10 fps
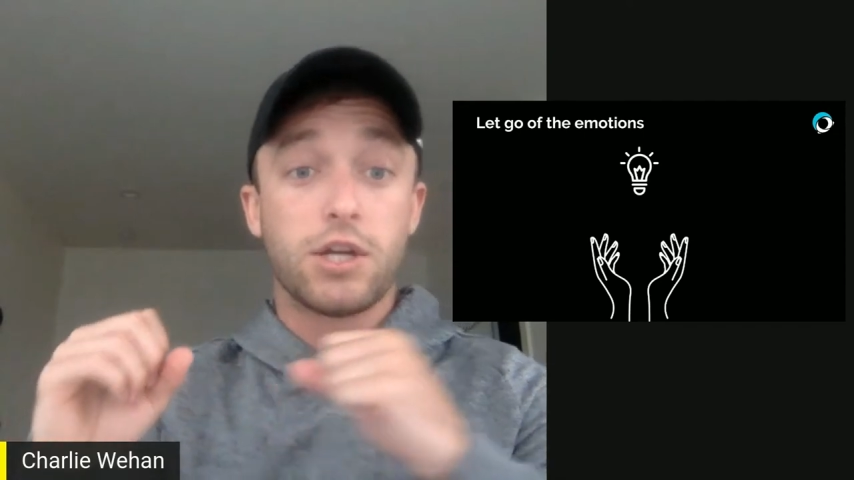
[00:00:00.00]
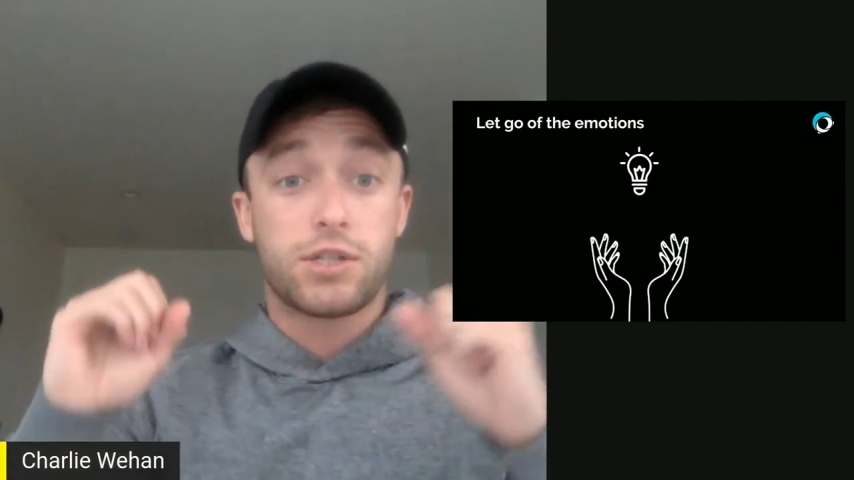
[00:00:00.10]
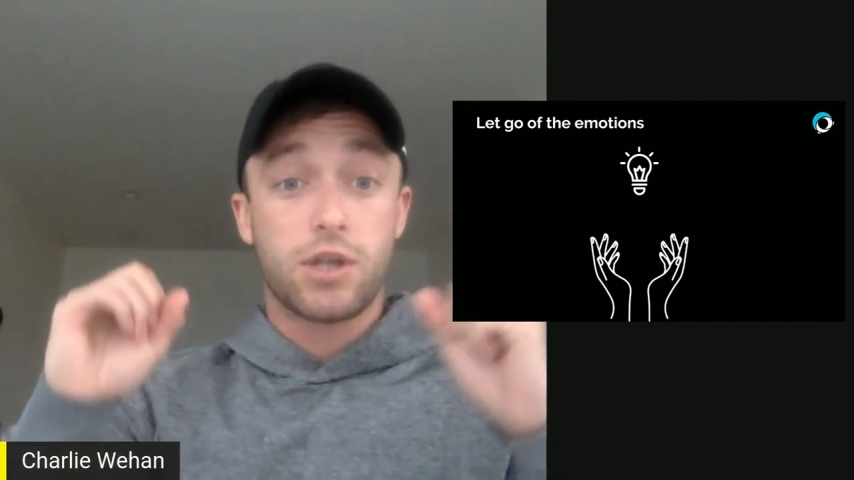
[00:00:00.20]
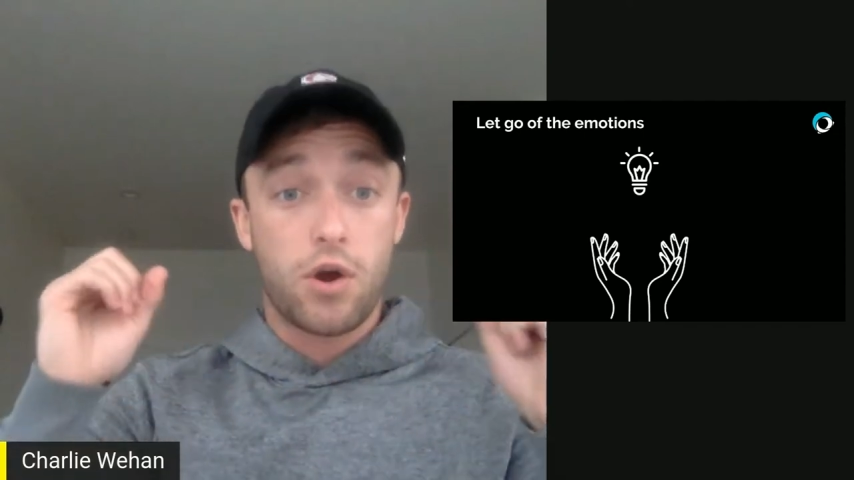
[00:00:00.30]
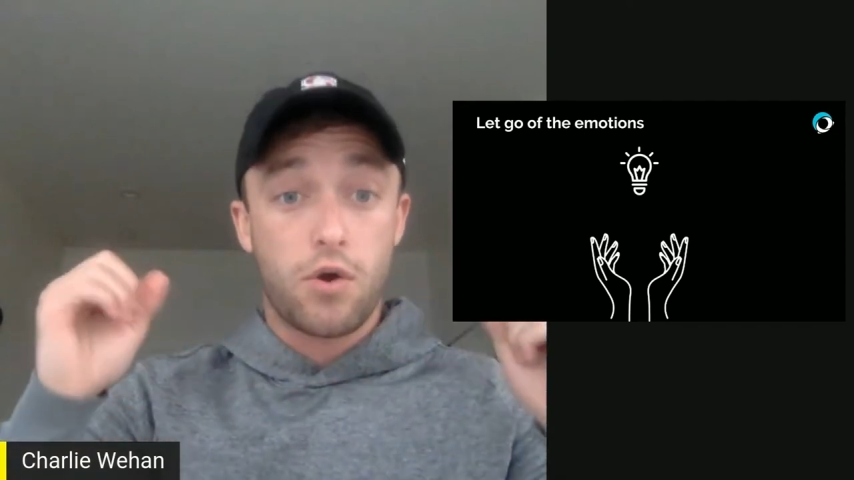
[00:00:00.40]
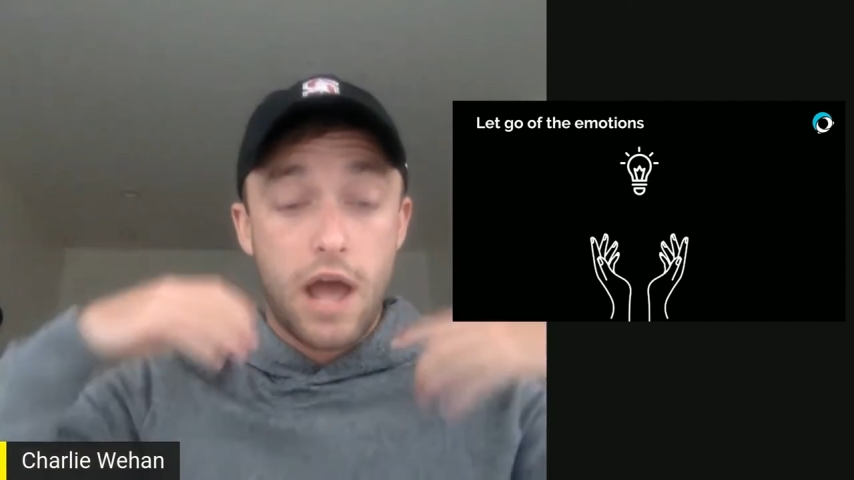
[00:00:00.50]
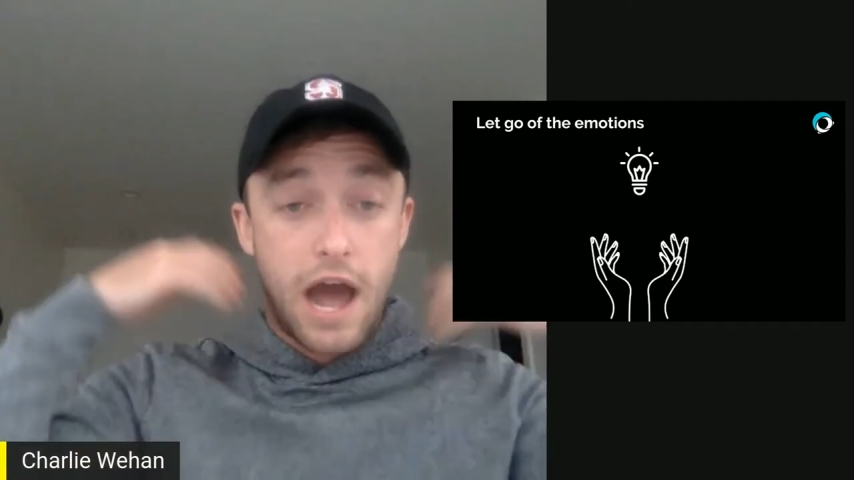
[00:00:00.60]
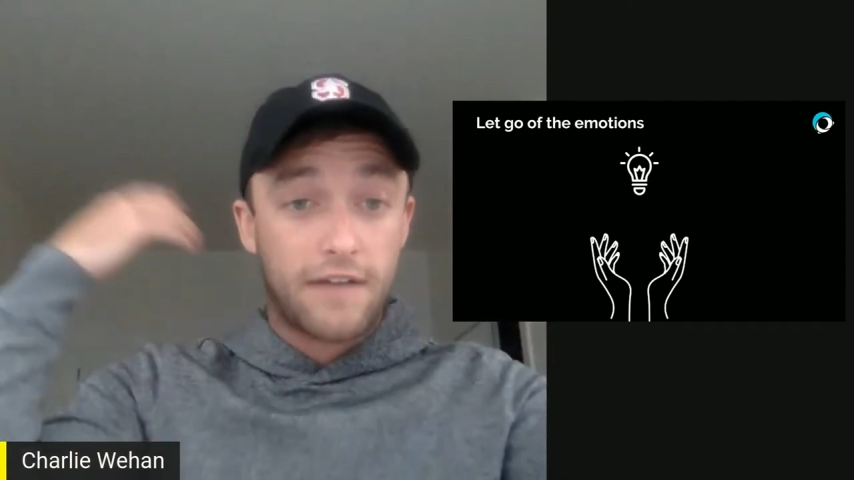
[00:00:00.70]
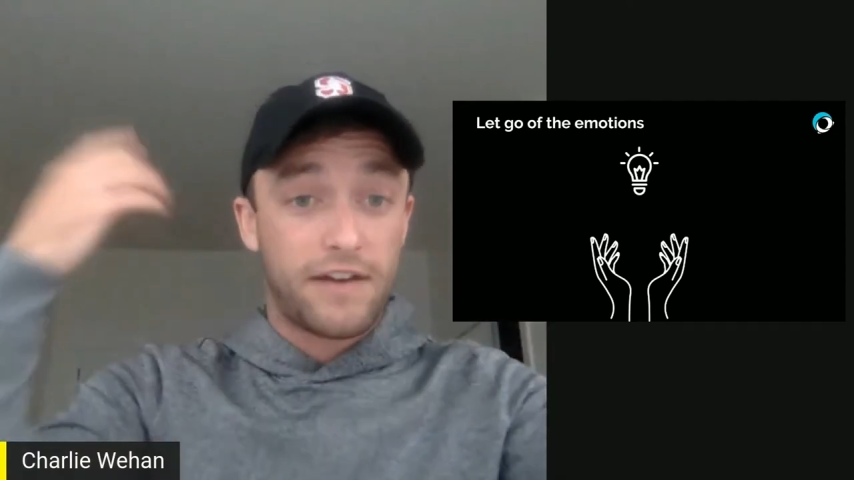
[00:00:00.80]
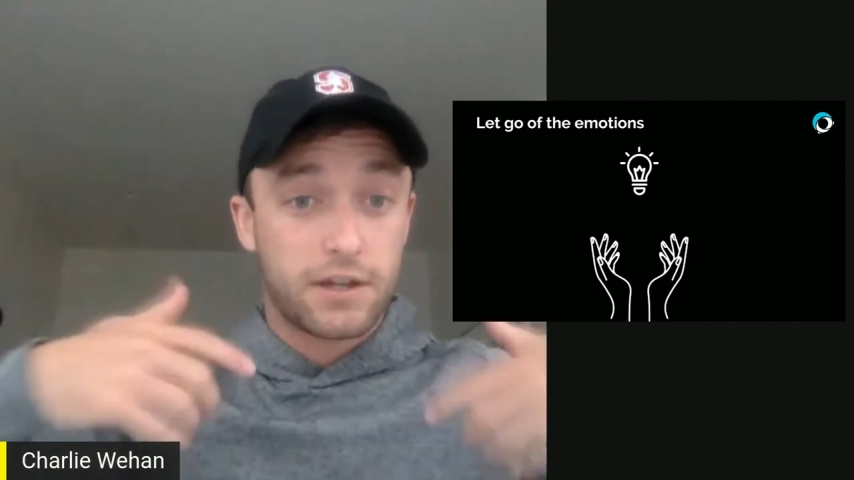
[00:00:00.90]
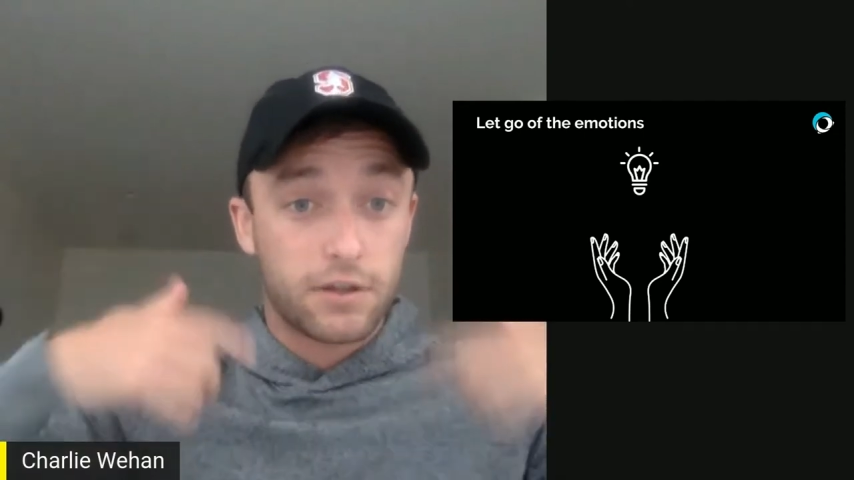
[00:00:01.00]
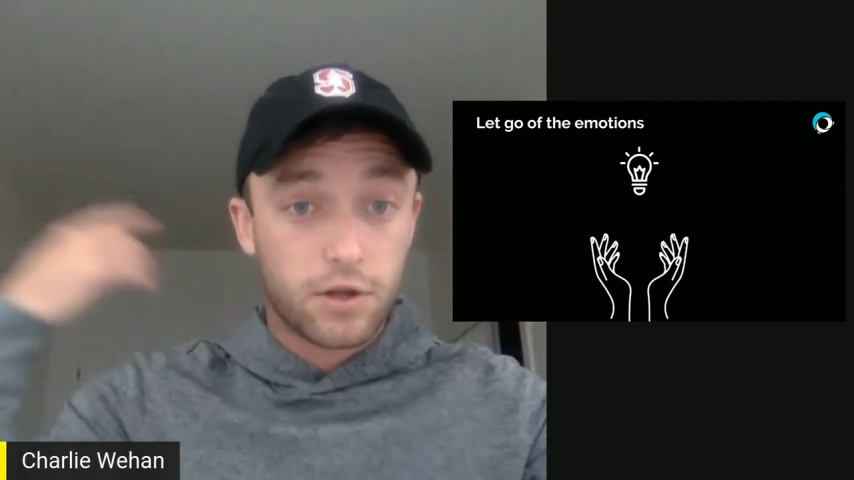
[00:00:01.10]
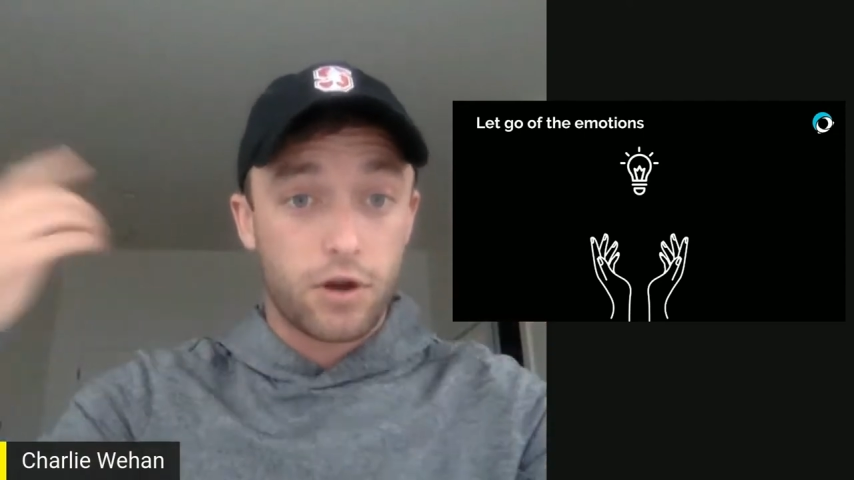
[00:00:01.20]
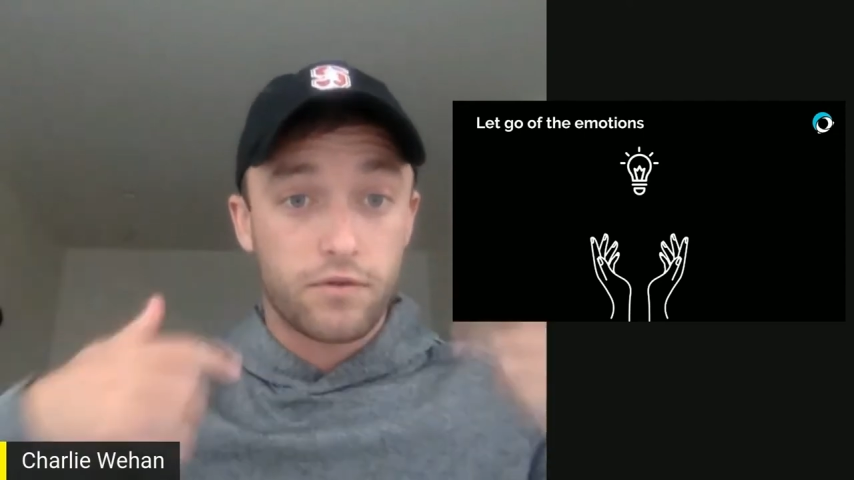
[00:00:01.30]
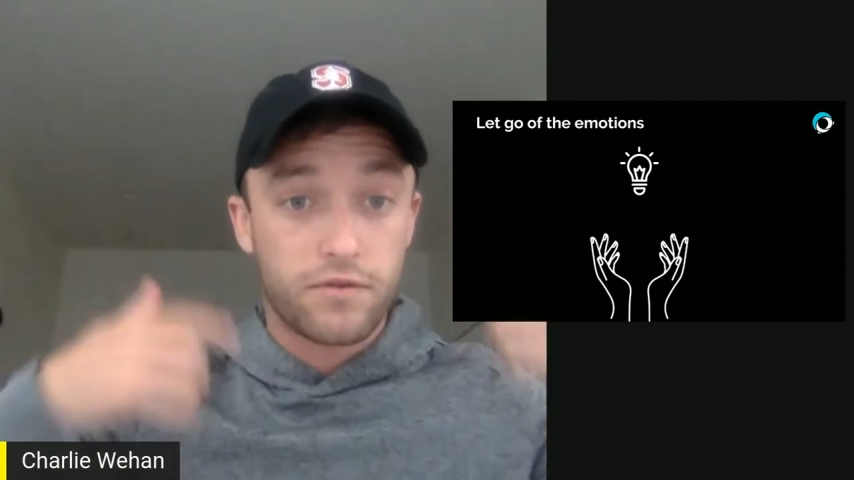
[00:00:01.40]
So I've had to learn